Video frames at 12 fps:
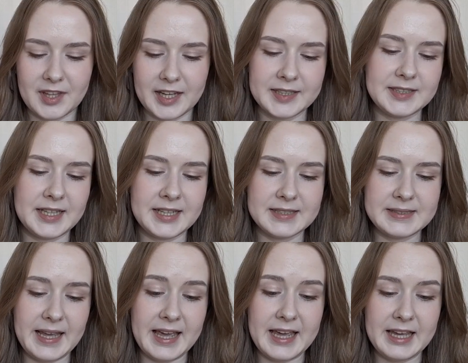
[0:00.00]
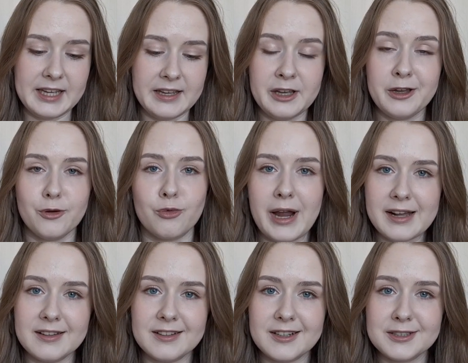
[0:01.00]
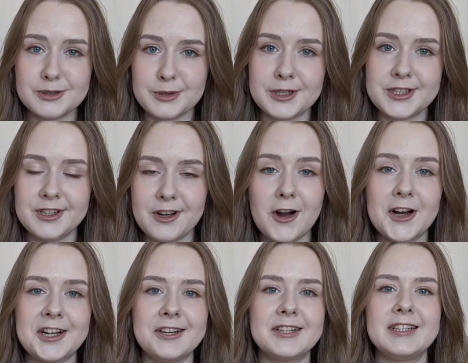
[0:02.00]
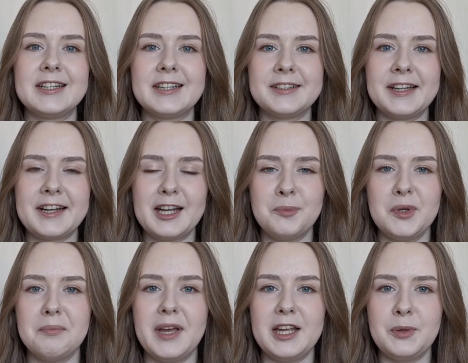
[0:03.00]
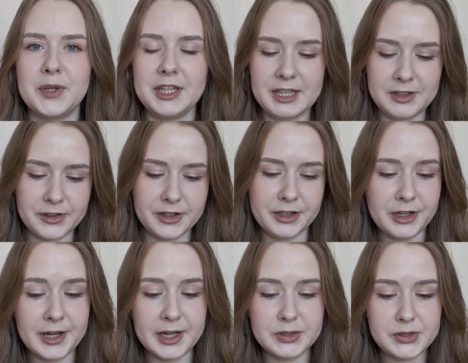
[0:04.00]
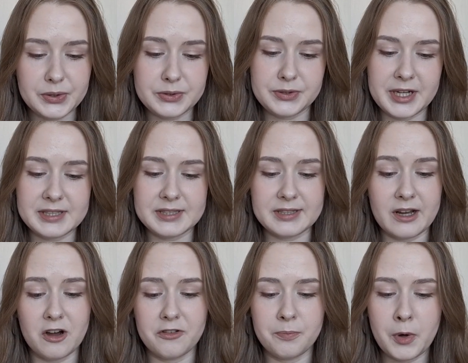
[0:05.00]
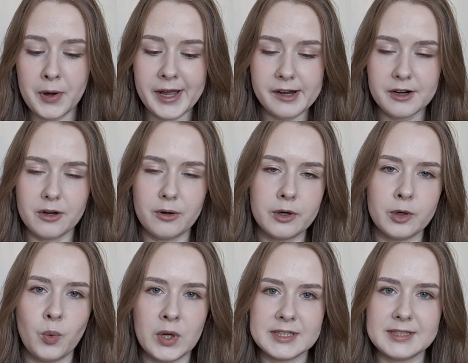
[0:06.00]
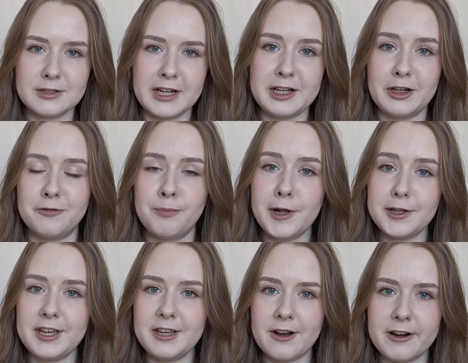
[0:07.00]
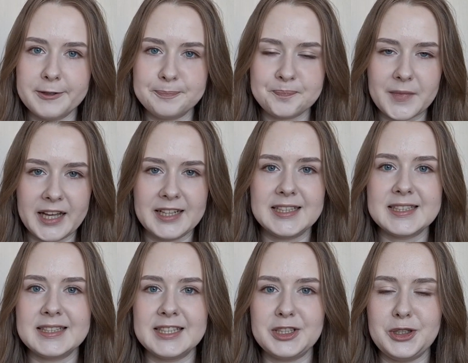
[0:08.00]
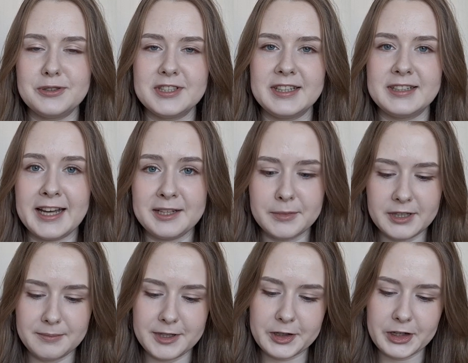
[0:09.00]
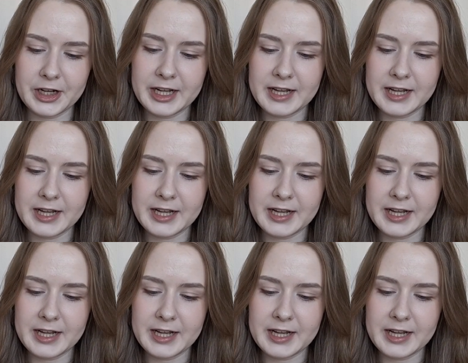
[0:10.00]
It is a raglan construction cardigan that can be made with either 2 strands of mohair or 1 strand of bulky yarn, and it is knit using 9mm.